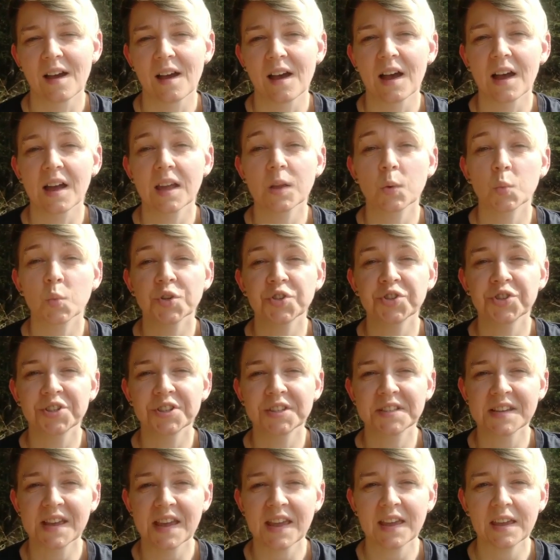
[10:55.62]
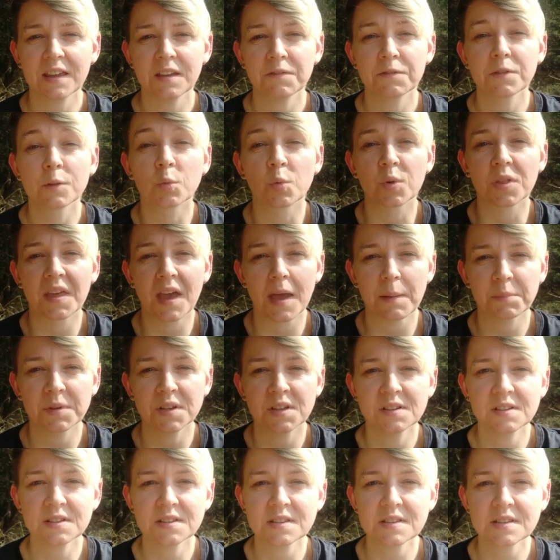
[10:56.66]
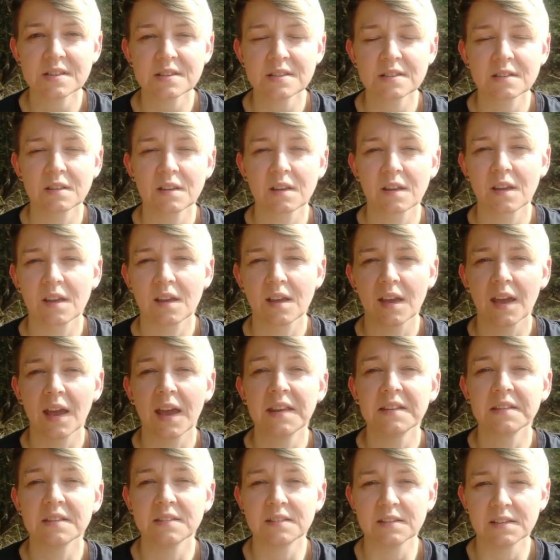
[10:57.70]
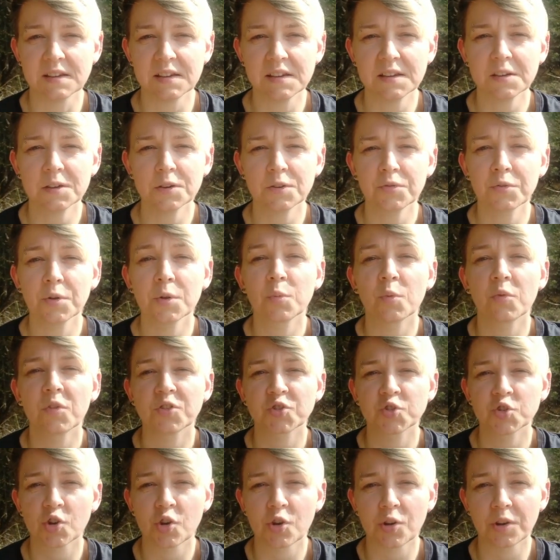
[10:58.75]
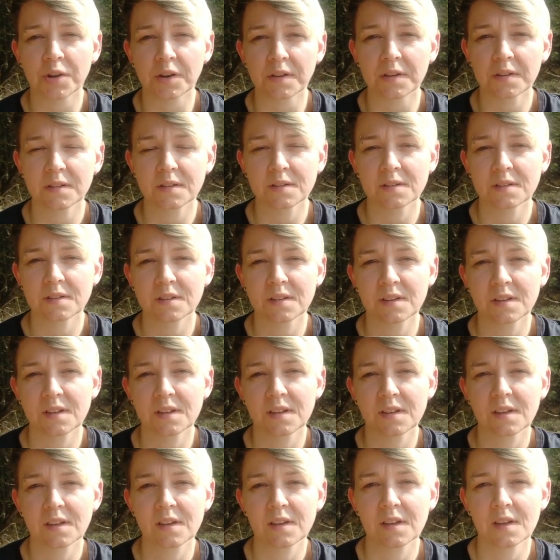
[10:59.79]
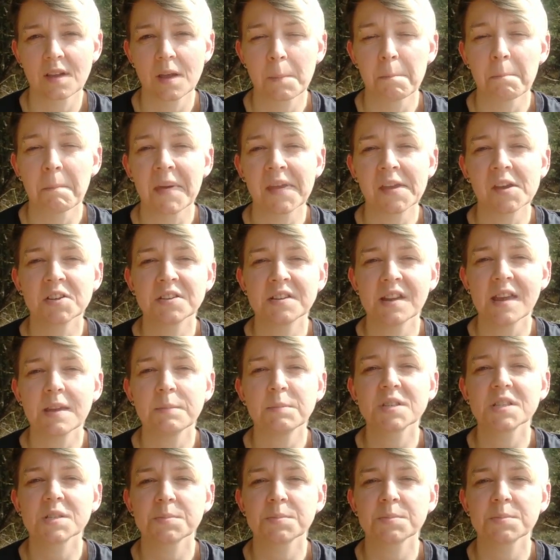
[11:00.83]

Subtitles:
I wish you a day filled with happiness and a year filled with joy. May your day be